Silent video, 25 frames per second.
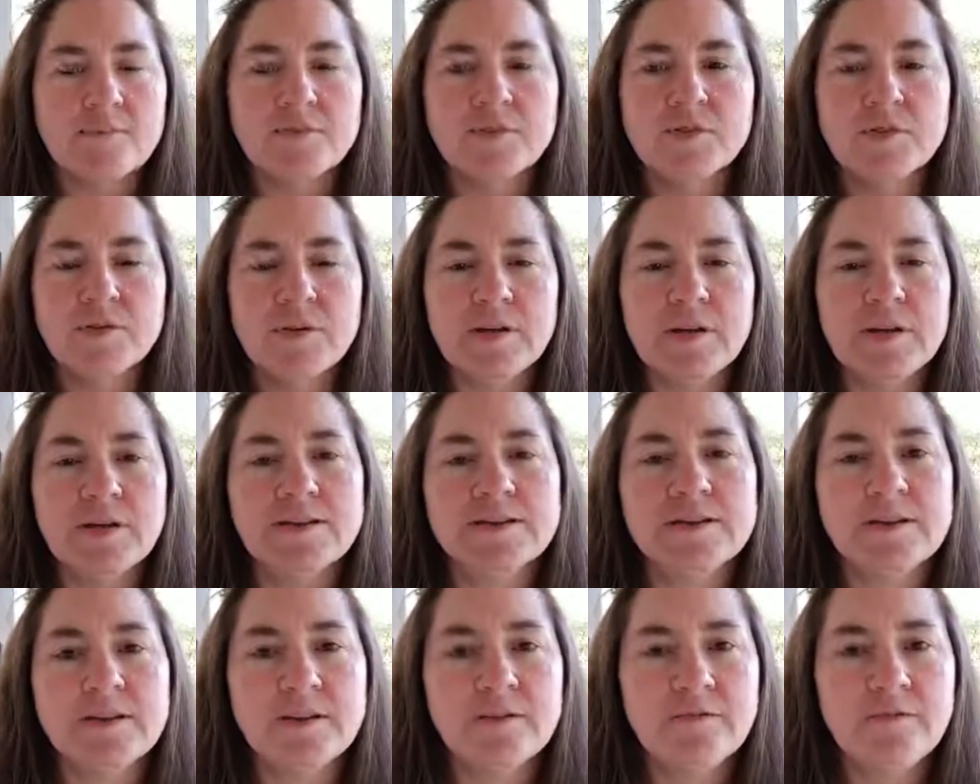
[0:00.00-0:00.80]
doing
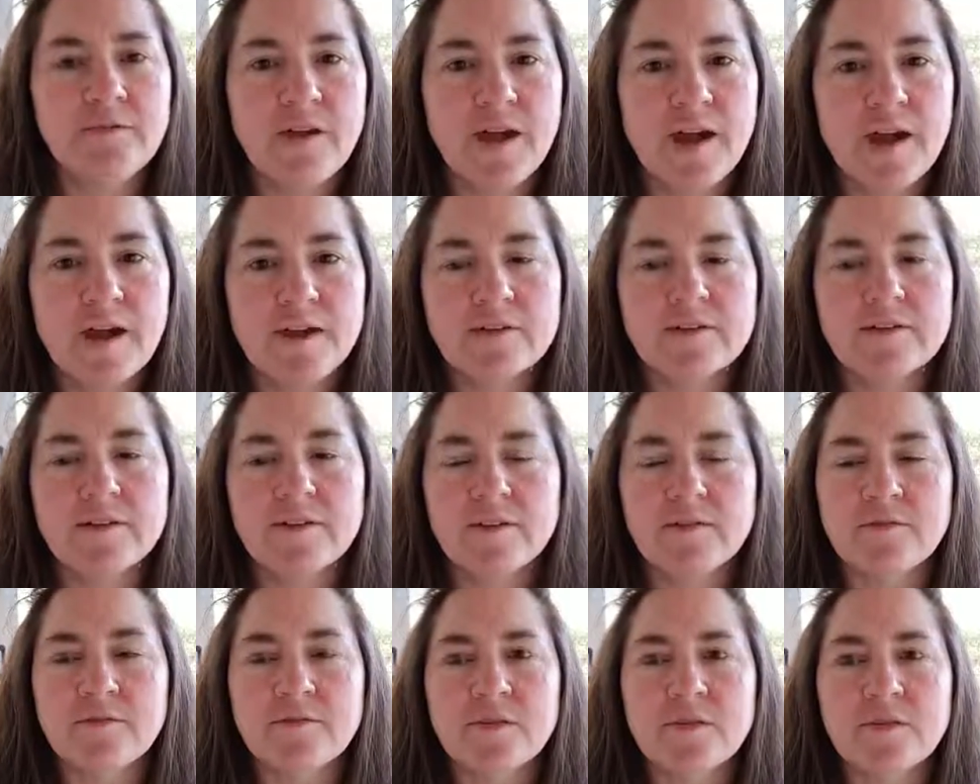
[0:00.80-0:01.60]
extended fast
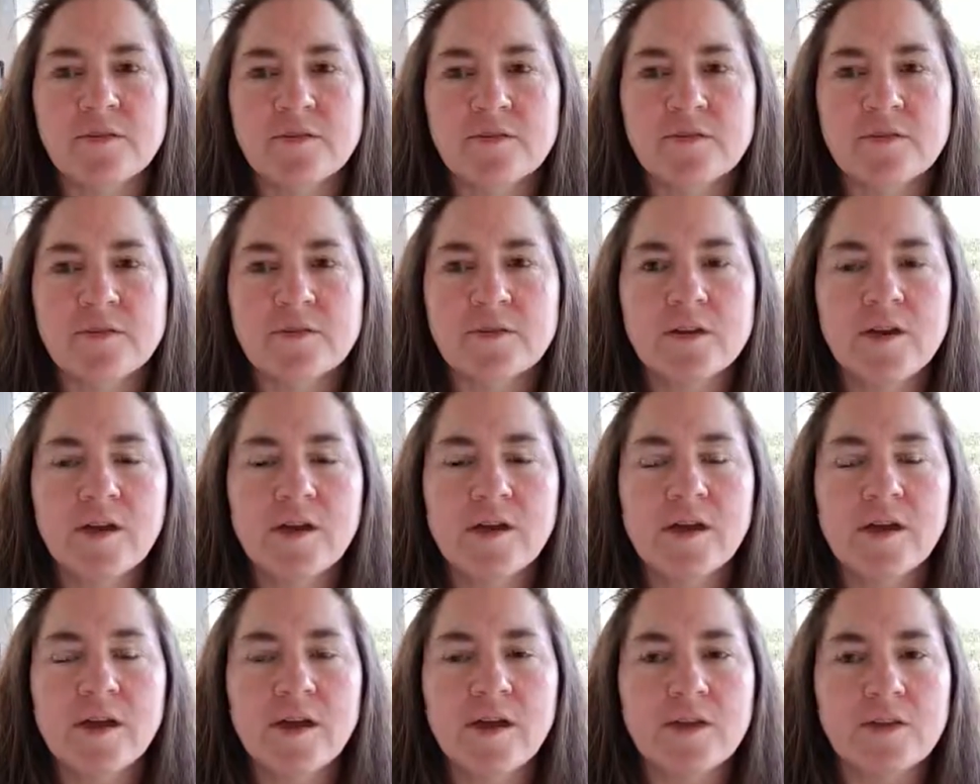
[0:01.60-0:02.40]
and feels
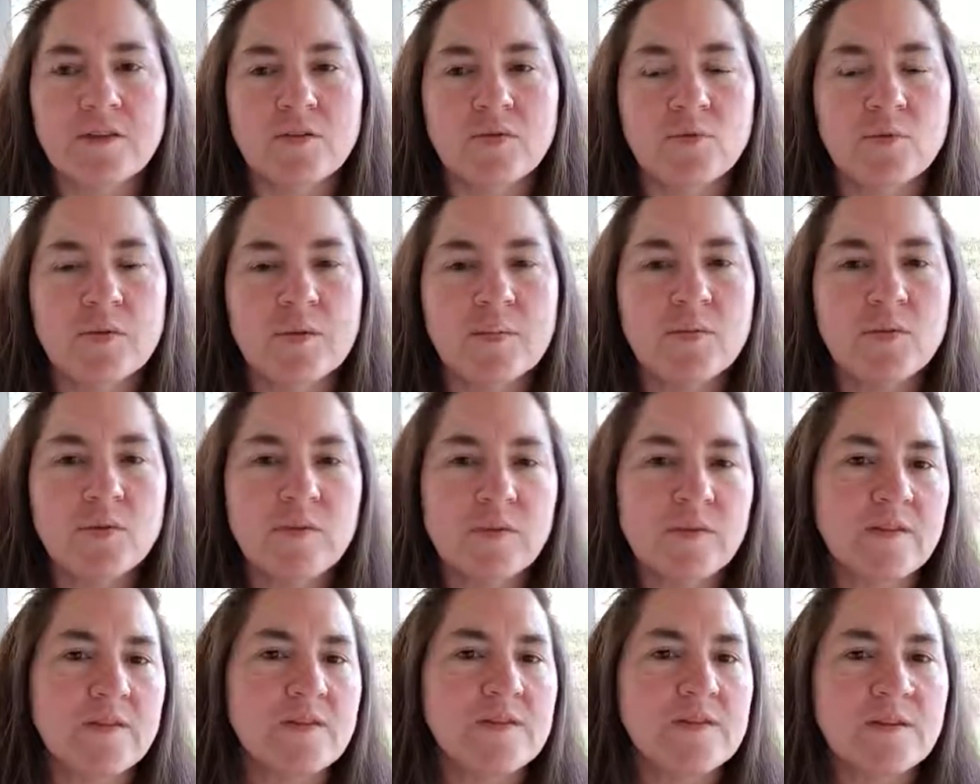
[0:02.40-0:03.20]
it's
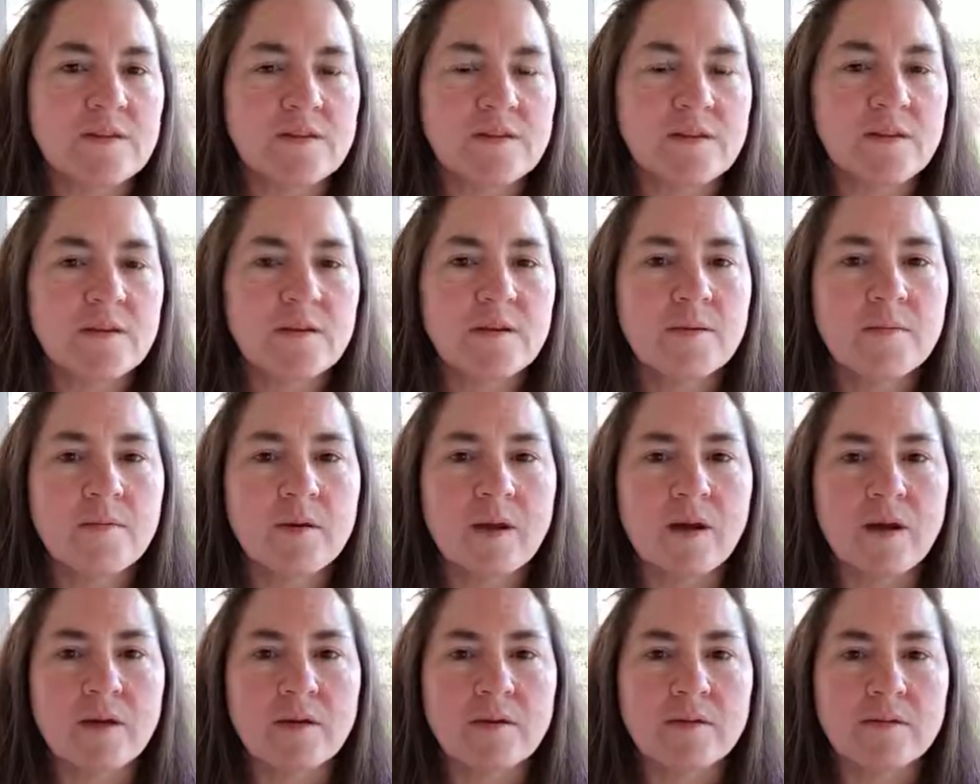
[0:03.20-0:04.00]
rebooting the system,
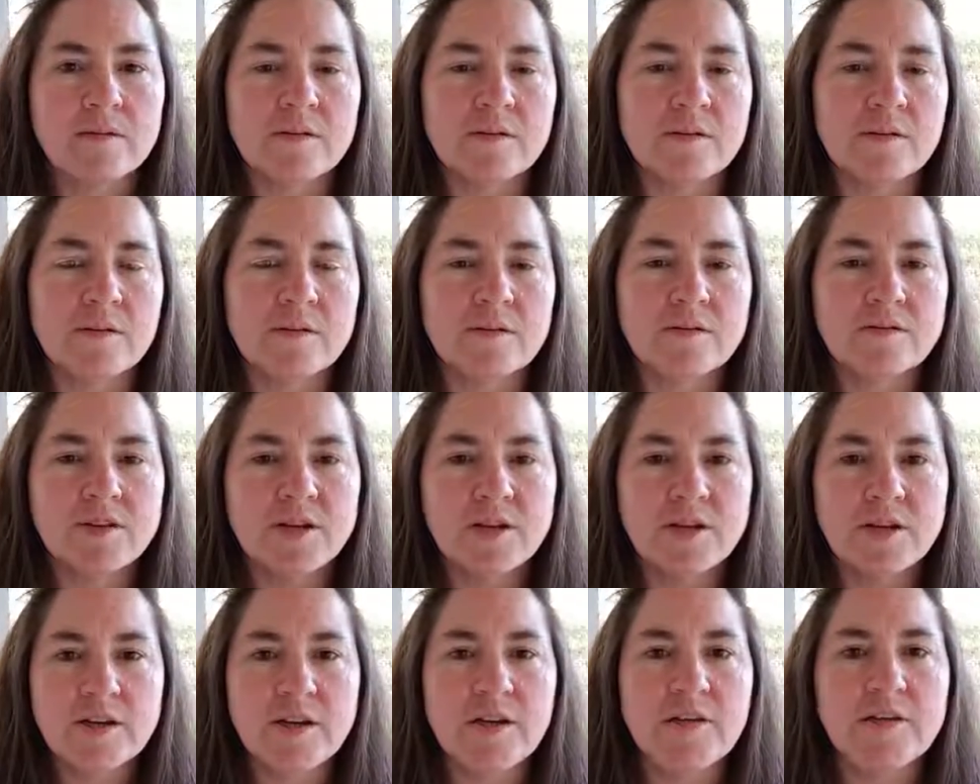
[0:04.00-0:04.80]
uh,
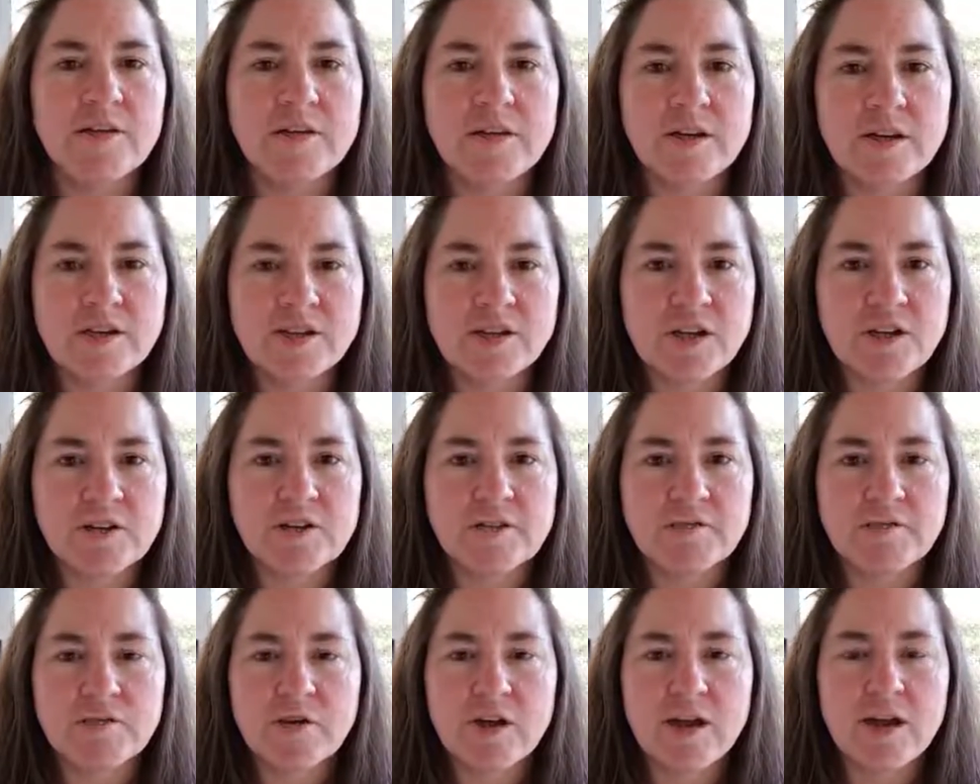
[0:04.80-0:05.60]
shutting down the
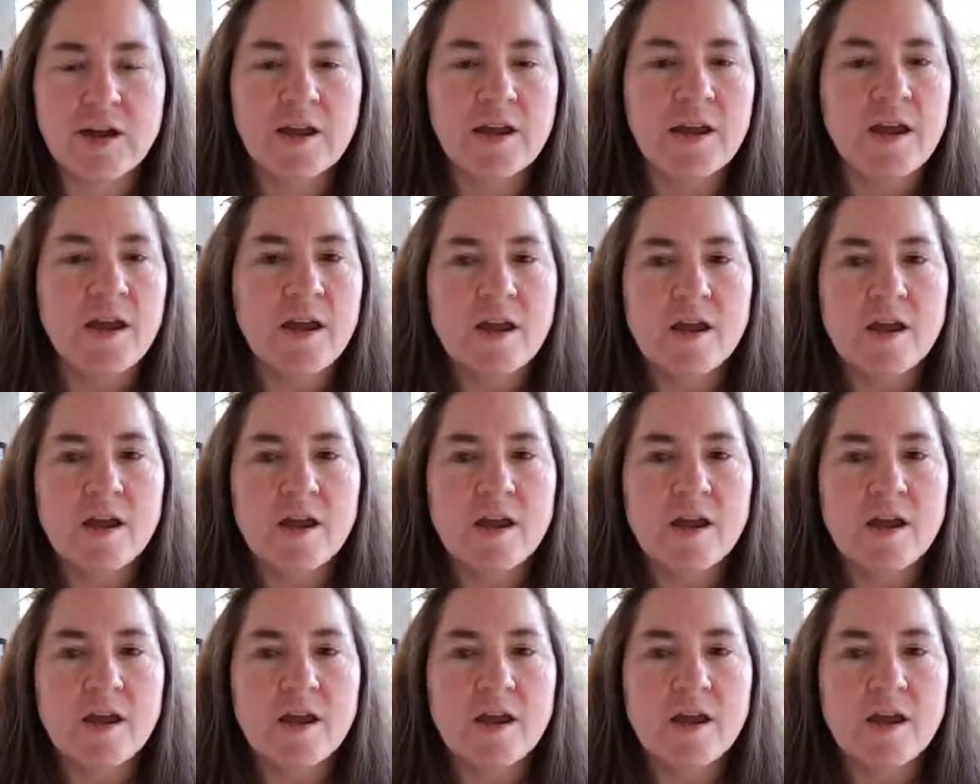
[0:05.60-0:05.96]
digestive tract.